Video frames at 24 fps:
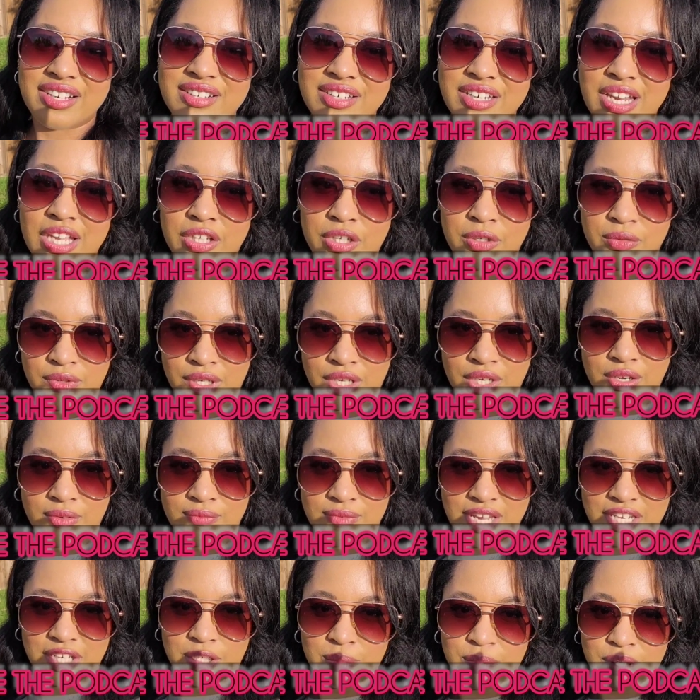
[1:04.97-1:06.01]
Nellyvylle,
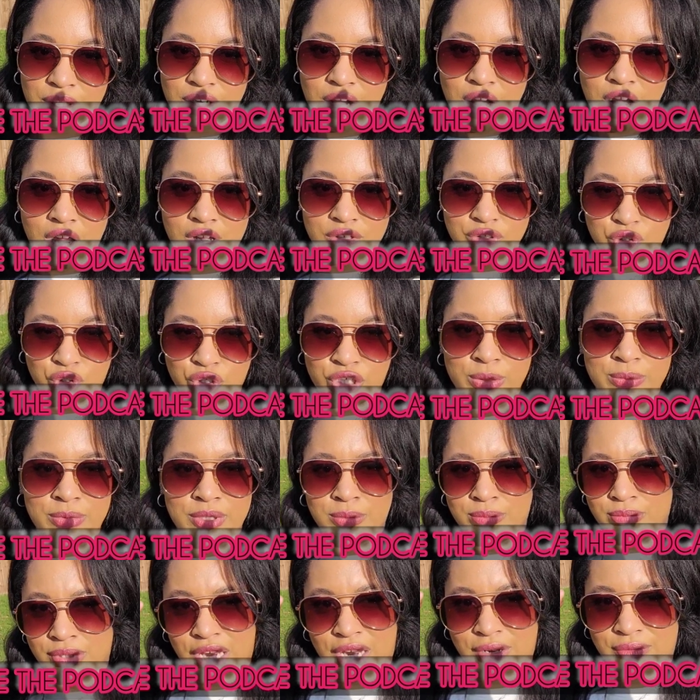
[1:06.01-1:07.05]
available on all
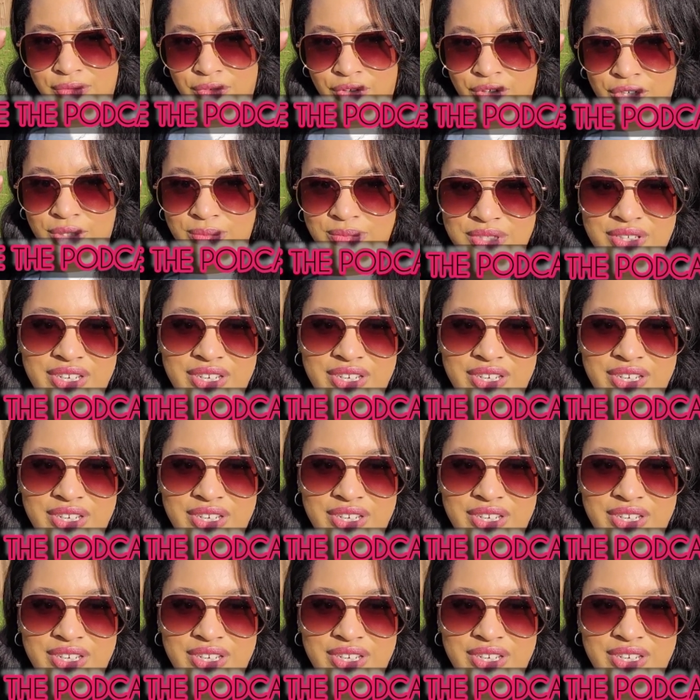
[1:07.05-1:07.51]
streaming platforms.